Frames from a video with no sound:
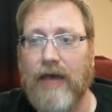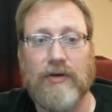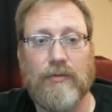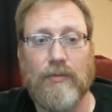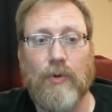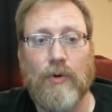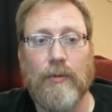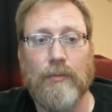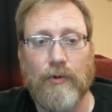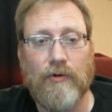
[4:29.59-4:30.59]
Having
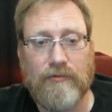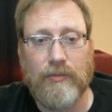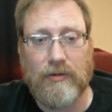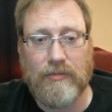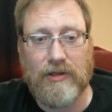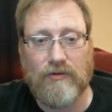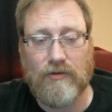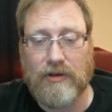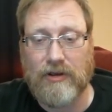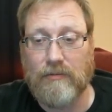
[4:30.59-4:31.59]
more movement
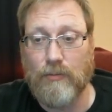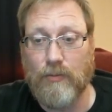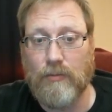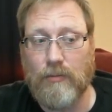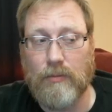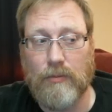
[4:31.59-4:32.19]
means you can